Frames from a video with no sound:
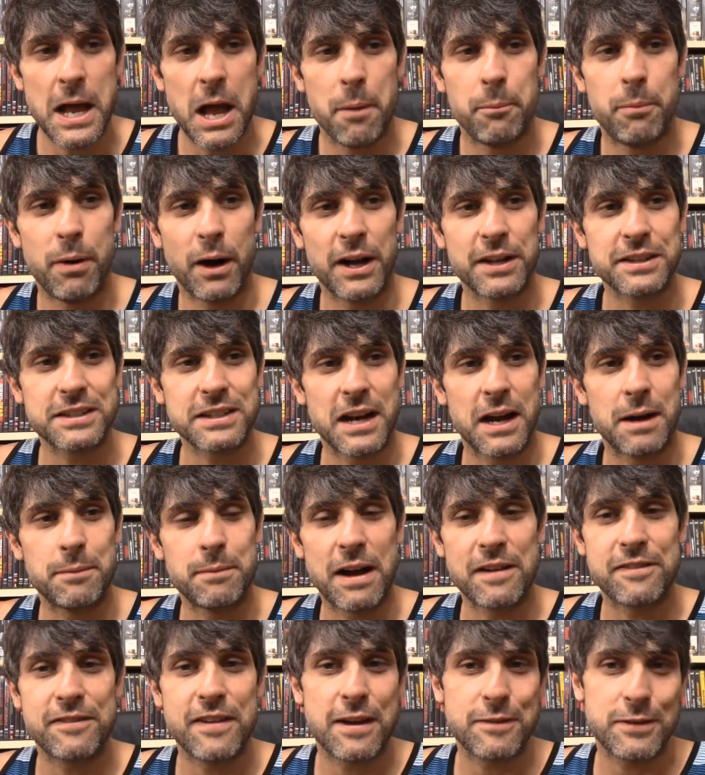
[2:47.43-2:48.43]
But uh,
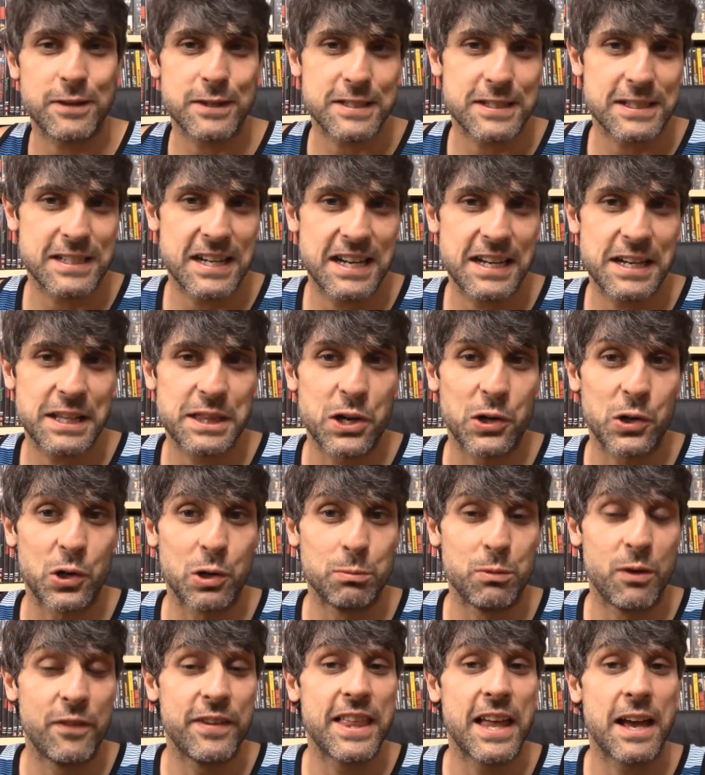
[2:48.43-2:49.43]
my favorite scene in the whole
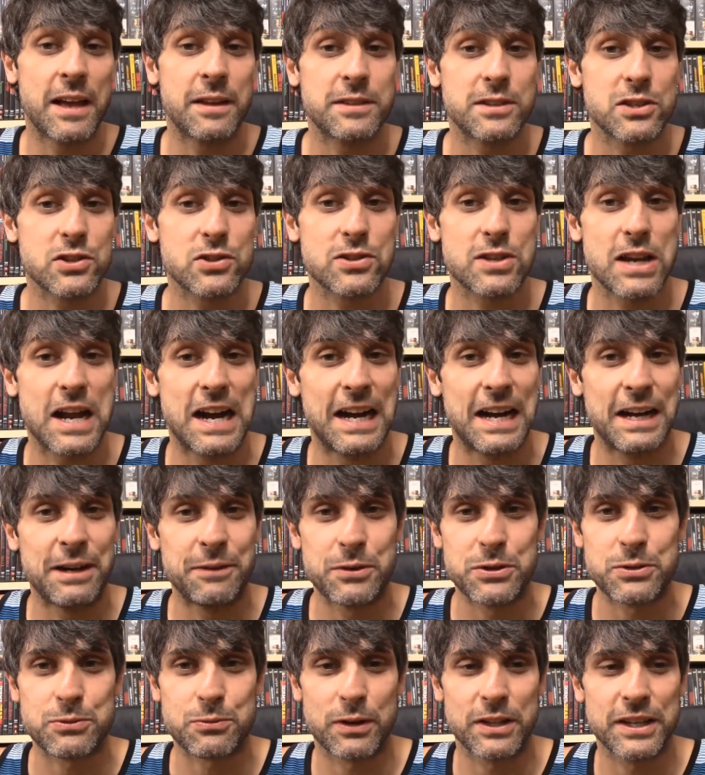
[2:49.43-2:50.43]
movie that just uh,
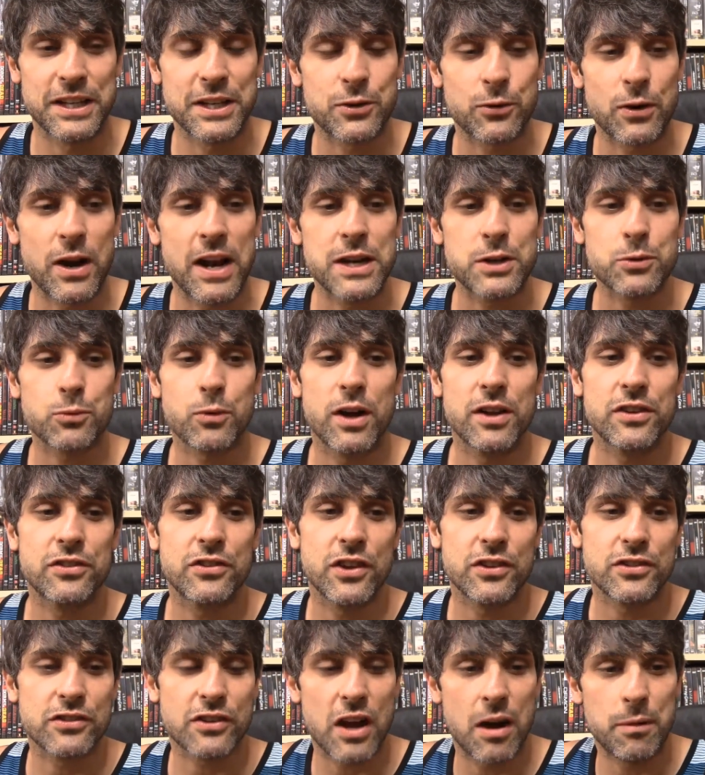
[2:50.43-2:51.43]
was really great was
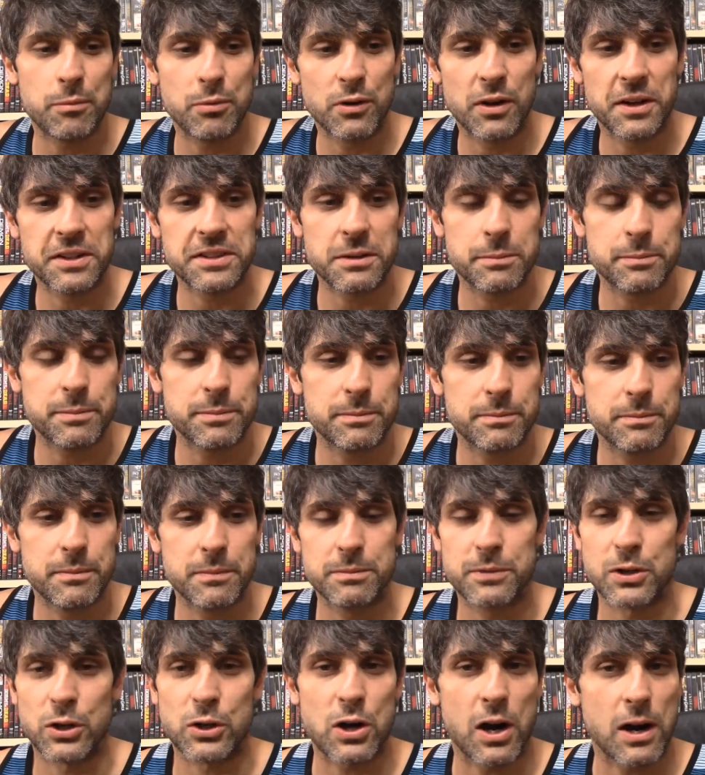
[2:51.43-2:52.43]
this couple ends up
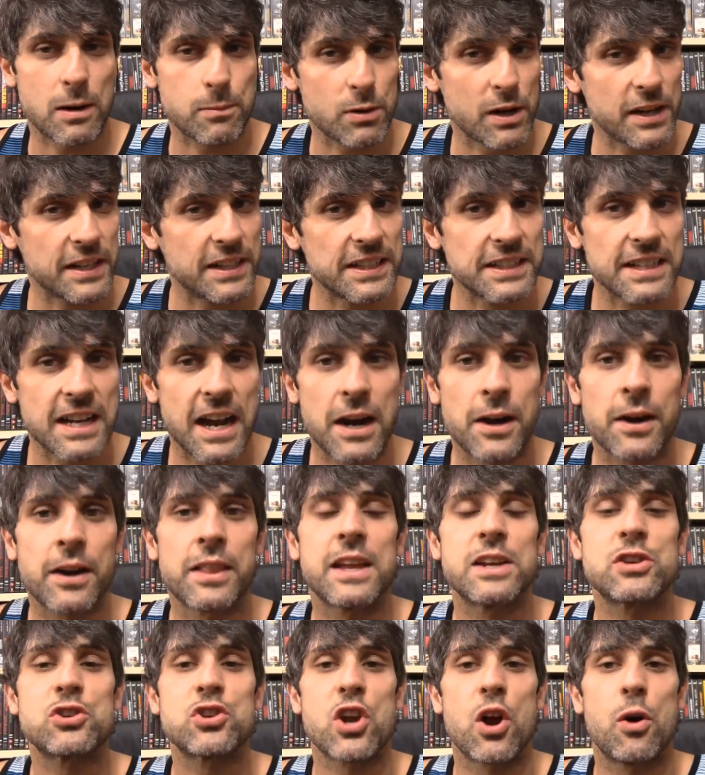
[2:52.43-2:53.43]
their car breaking down, and
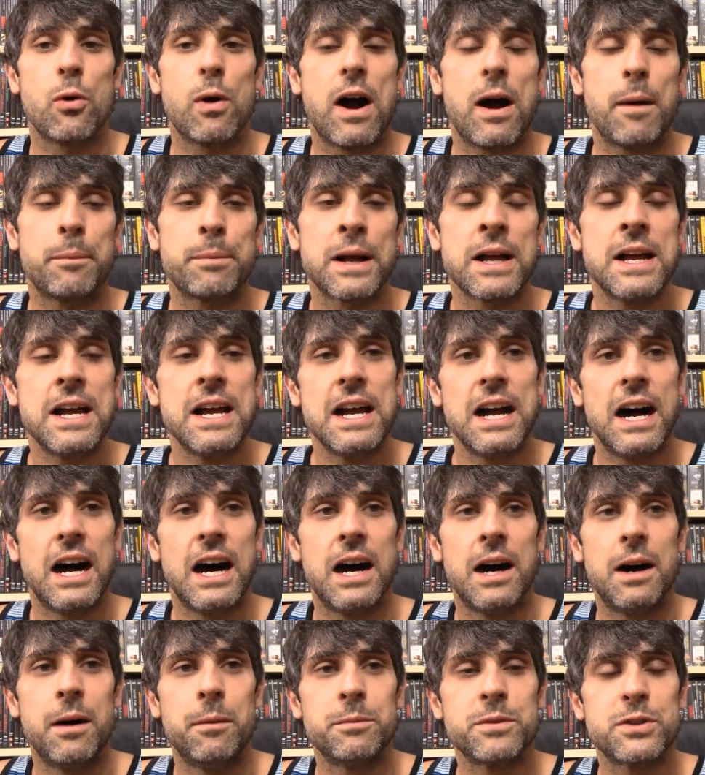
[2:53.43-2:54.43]
they show up
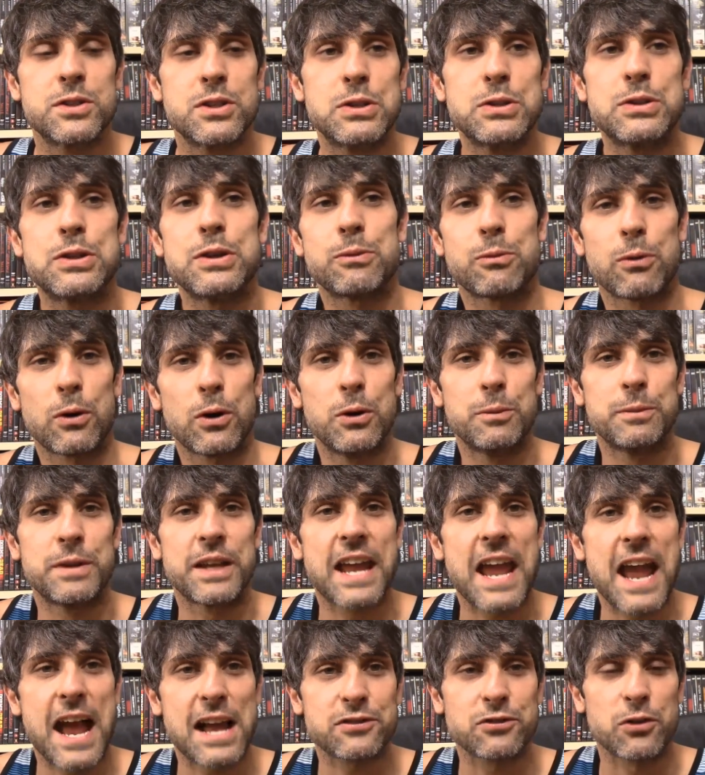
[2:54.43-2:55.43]
um, to the room, the
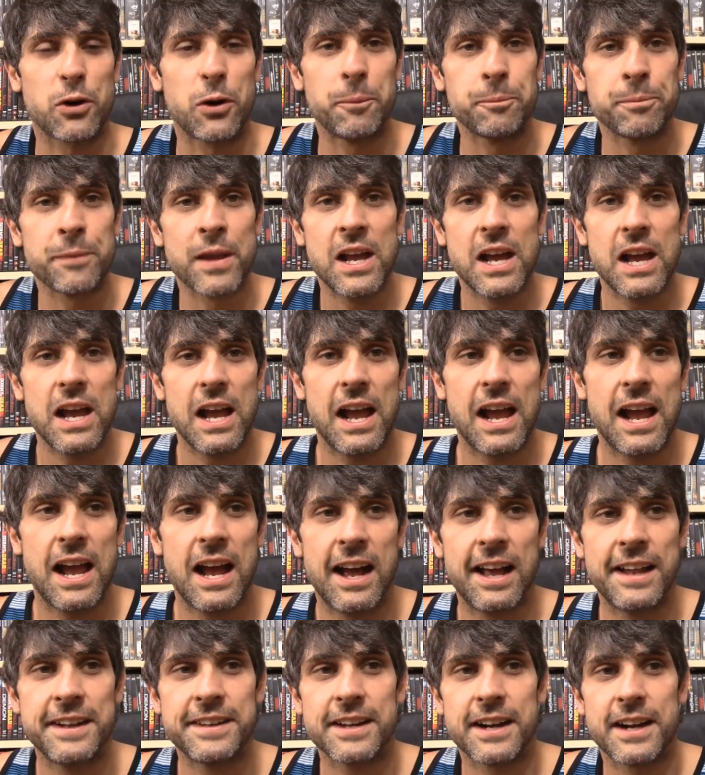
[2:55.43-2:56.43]
castle,
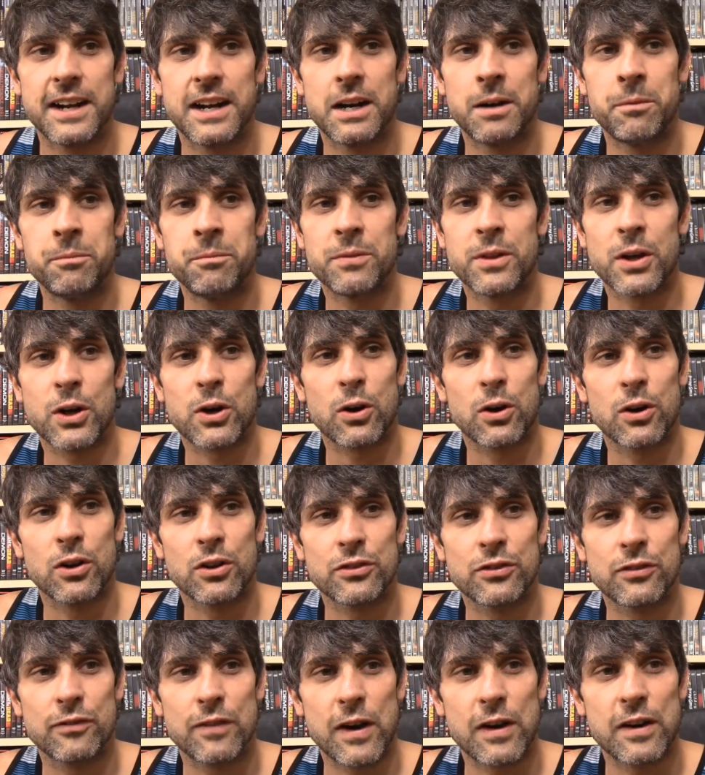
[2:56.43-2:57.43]
and um, the
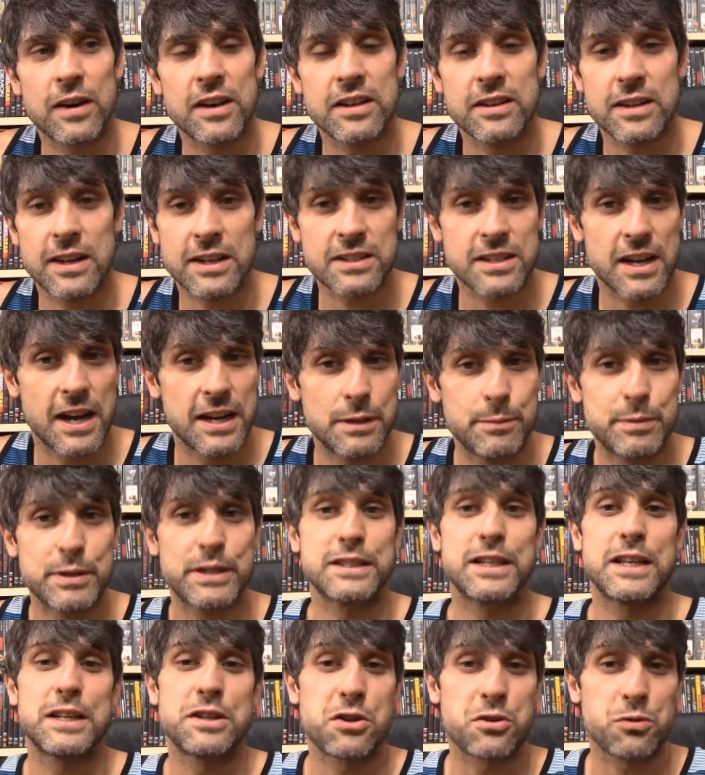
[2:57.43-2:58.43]
girl's very excited
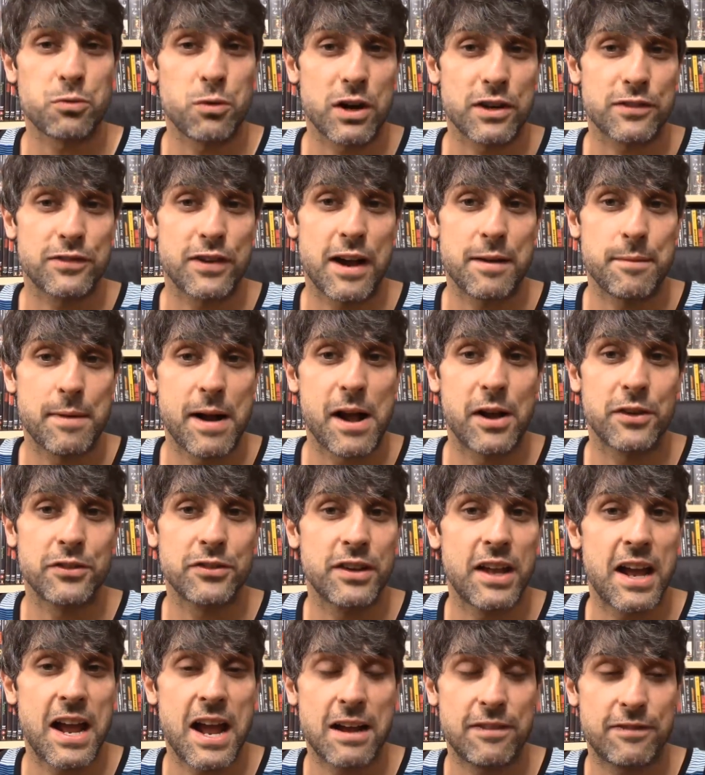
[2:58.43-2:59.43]
because they just walked five miles
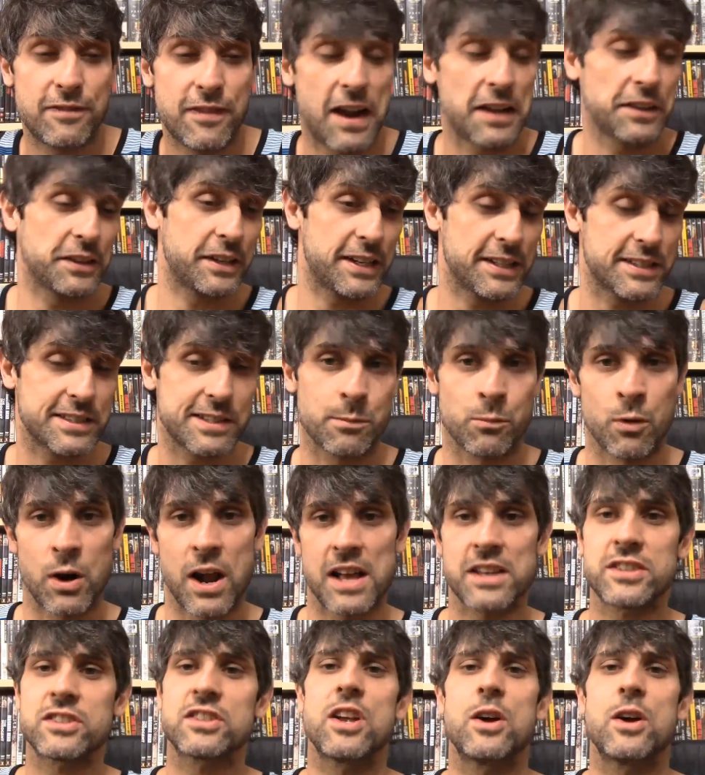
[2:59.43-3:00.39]
and they finally get some rest.